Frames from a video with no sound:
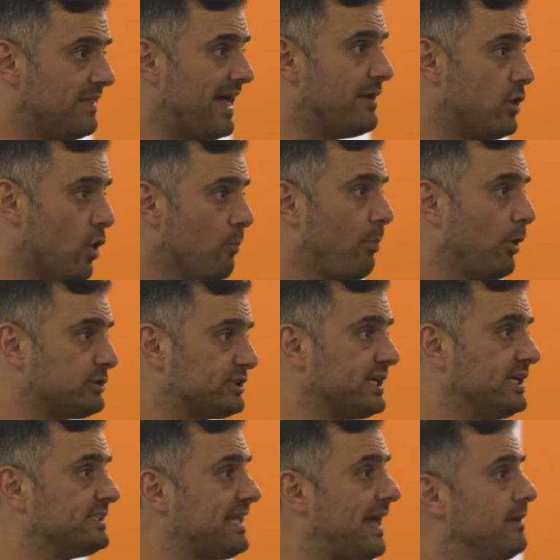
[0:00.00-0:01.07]
That no
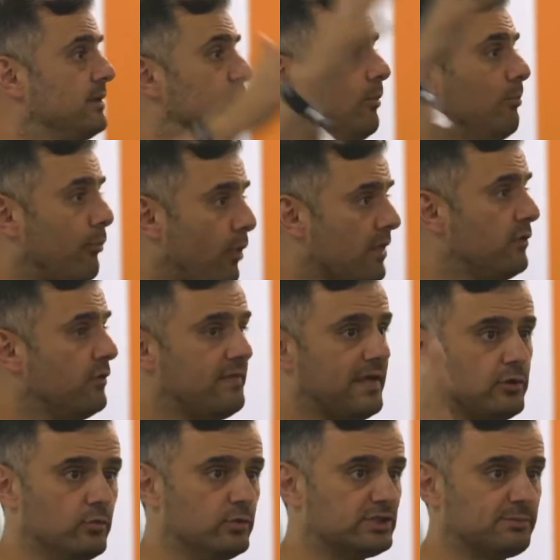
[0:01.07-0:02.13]
person is that your brother
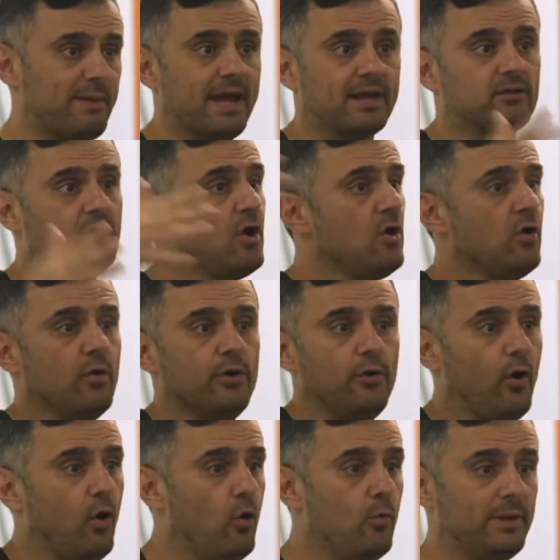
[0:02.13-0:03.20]
that you respect or
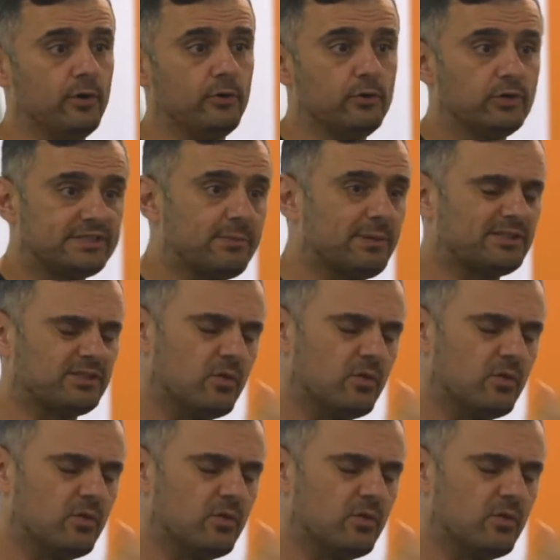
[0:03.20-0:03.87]
your homie or your sibling.